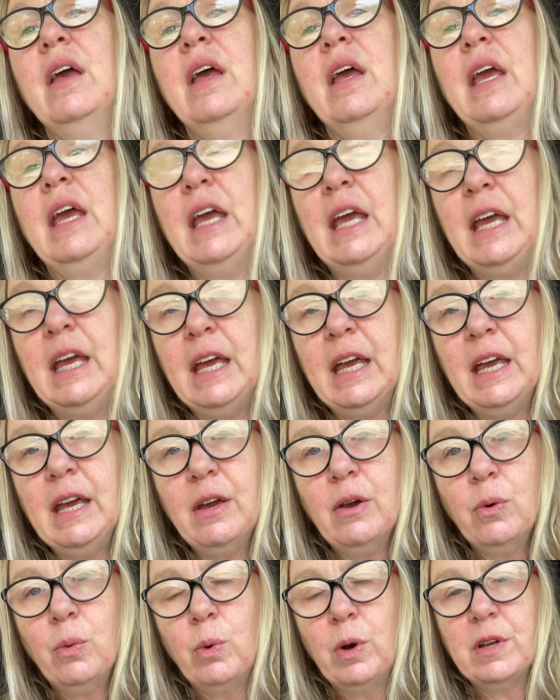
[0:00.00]

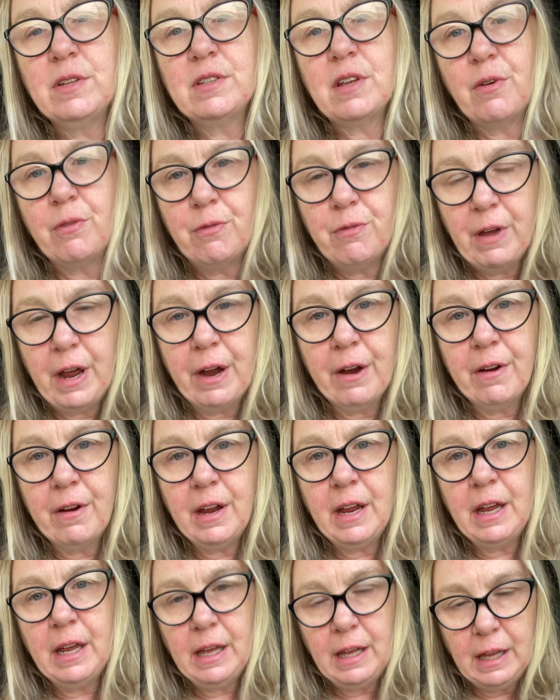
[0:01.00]
he was a
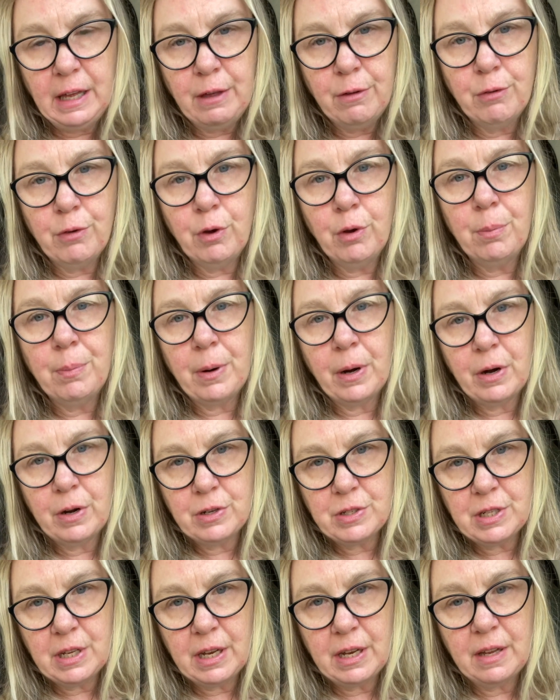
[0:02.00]
very evil
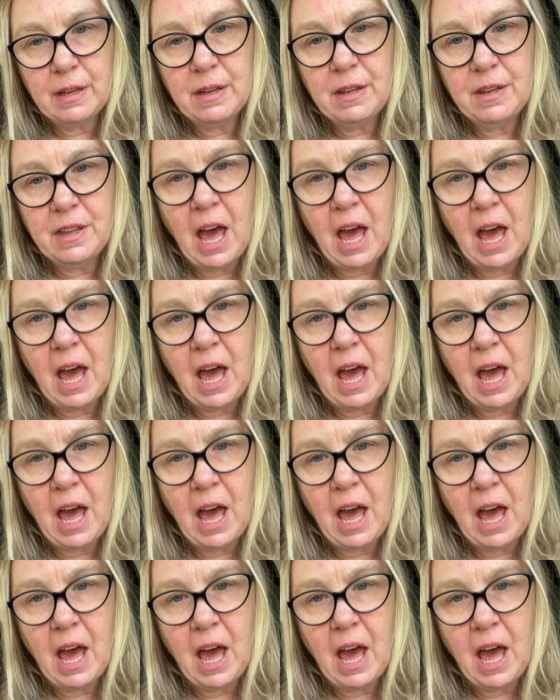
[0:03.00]
person.